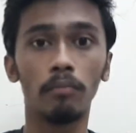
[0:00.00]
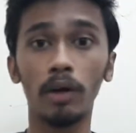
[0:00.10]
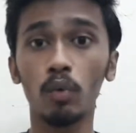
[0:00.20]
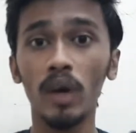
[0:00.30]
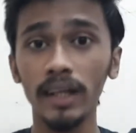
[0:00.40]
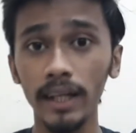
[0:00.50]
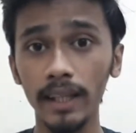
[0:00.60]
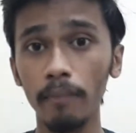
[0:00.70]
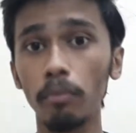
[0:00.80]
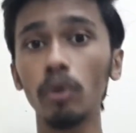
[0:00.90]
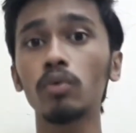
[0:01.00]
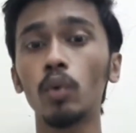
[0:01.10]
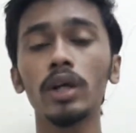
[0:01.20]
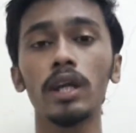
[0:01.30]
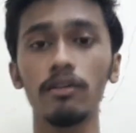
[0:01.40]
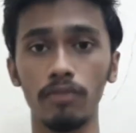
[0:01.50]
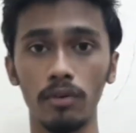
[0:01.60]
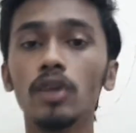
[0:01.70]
But what are they both working for?